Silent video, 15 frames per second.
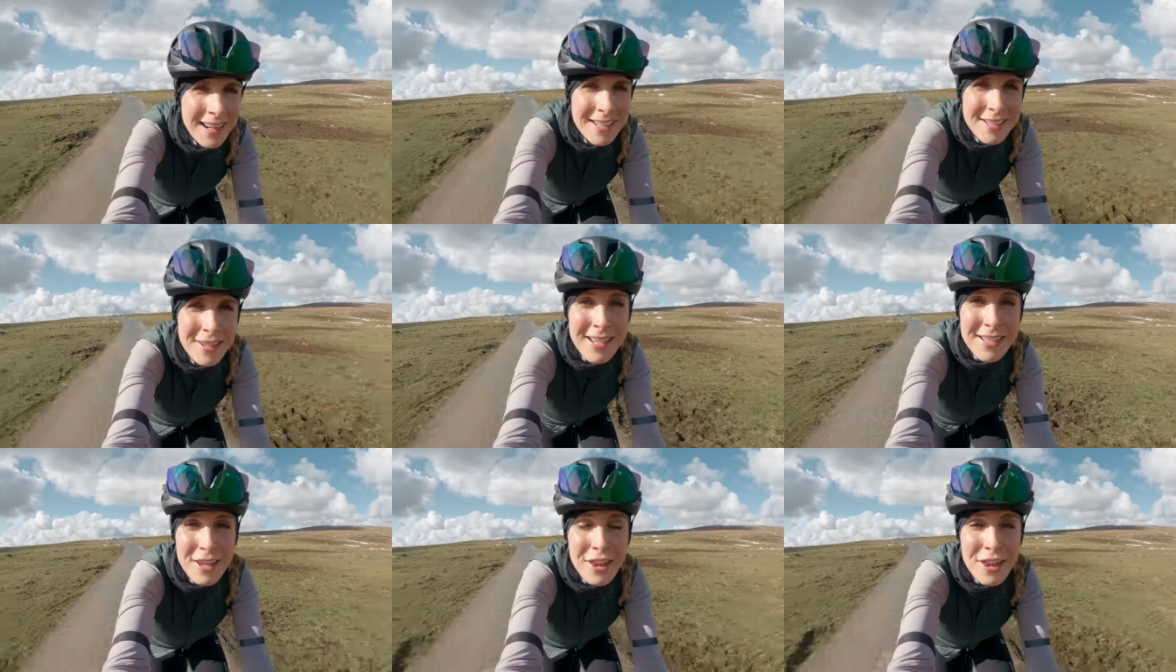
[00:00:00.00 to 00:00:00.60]
so
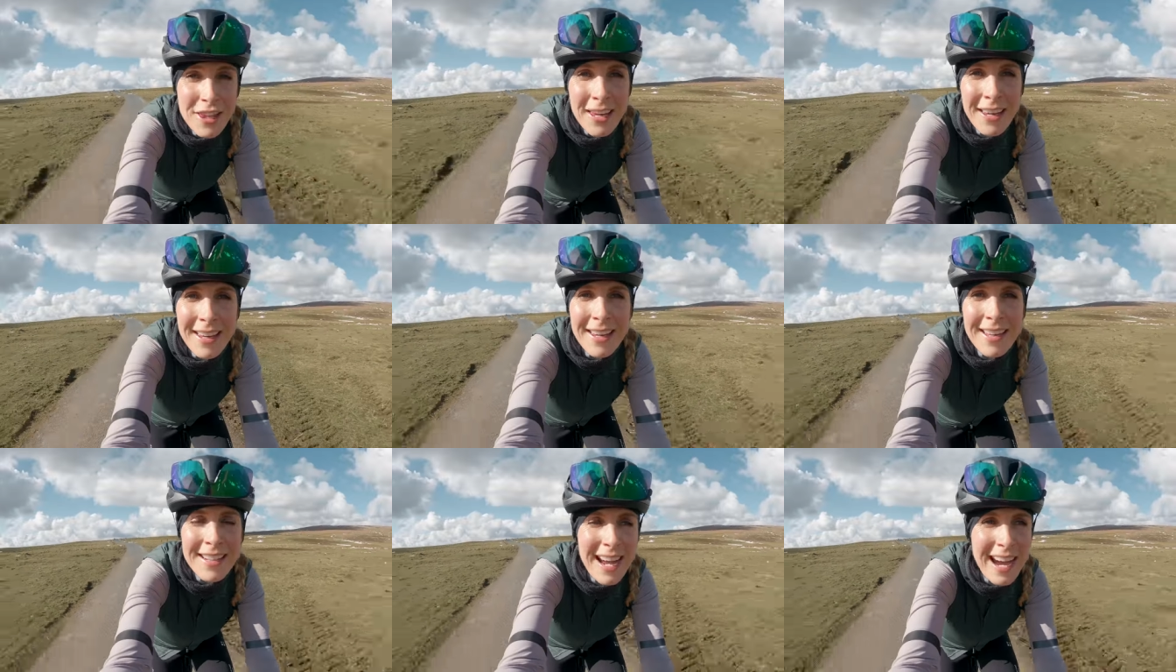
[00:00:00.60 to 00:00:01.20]
that's the
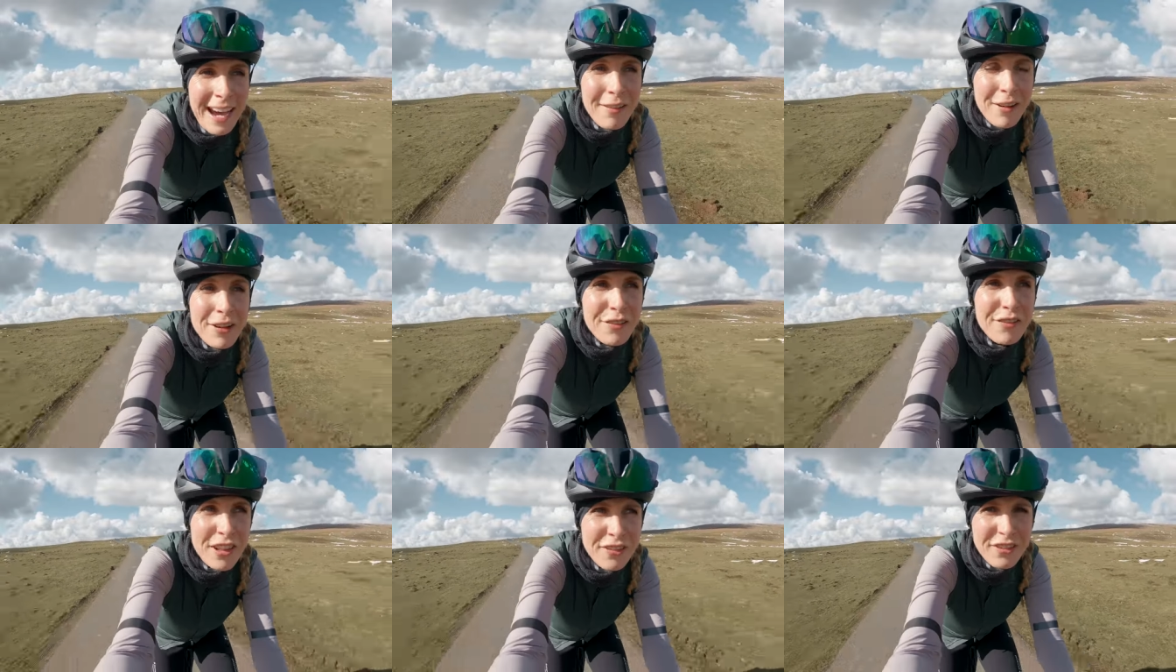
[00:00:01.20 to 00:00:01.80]
third out
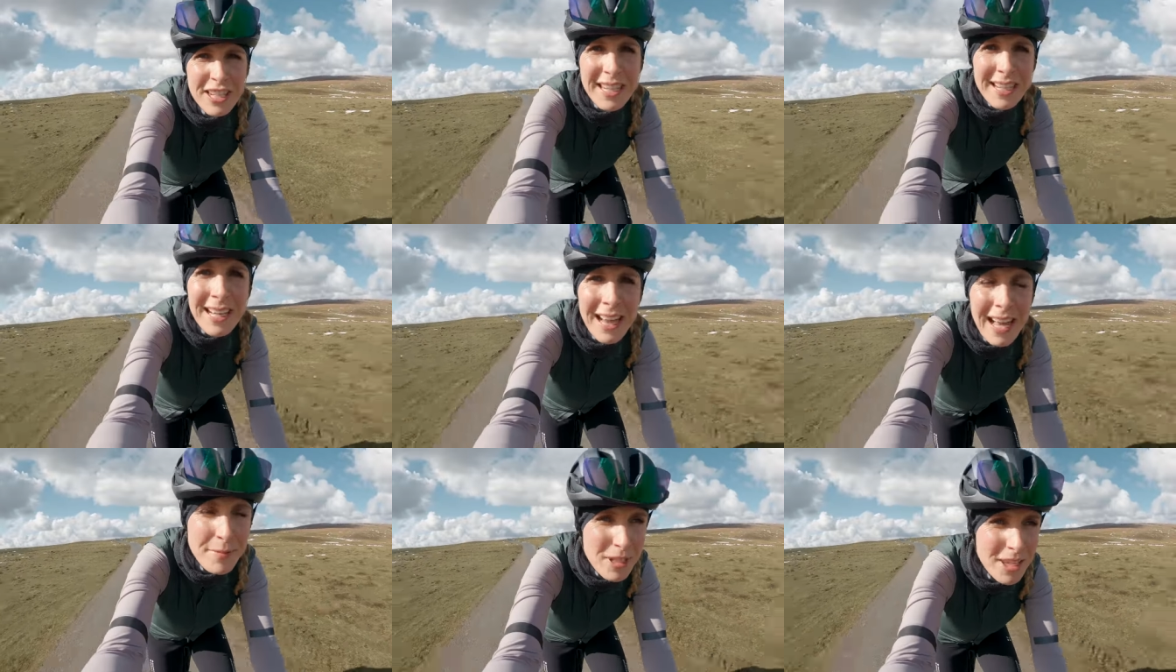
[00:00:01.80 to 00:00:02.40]
of 15
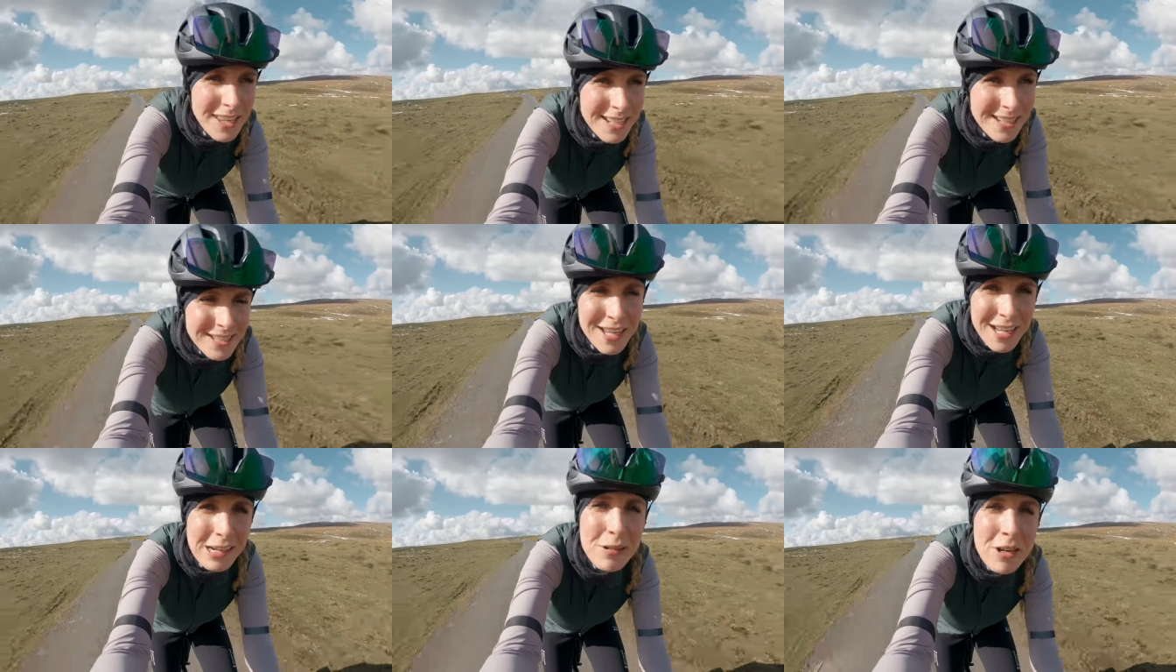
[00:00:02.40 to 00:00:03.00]
climbs I think to
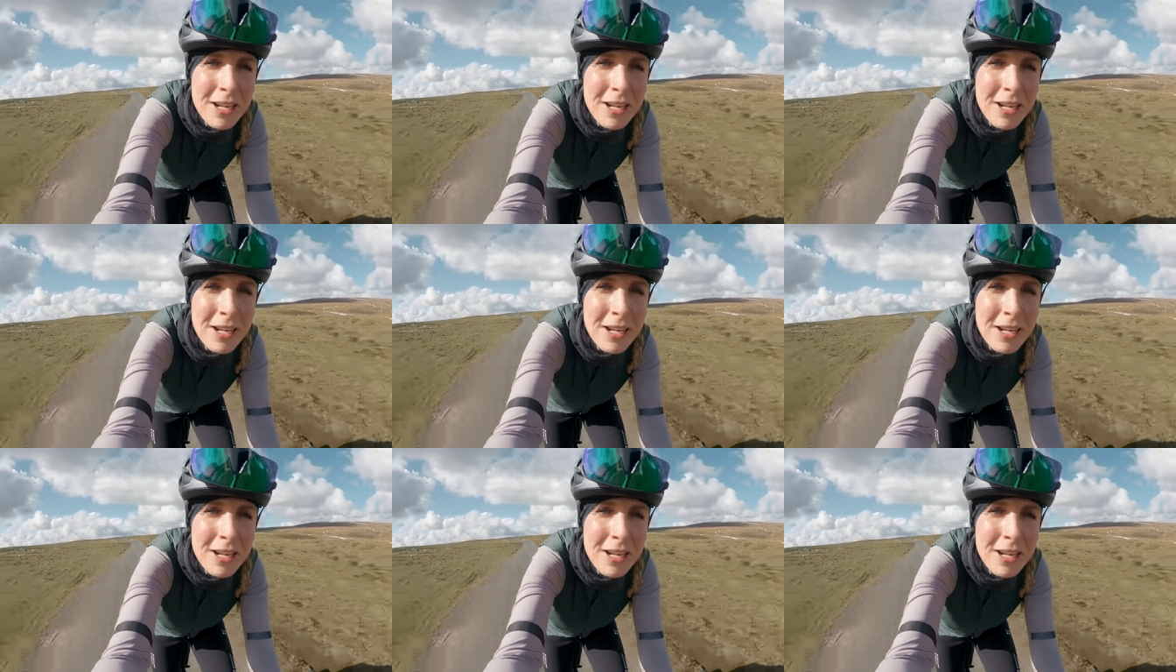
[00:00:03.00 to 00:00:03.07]
do.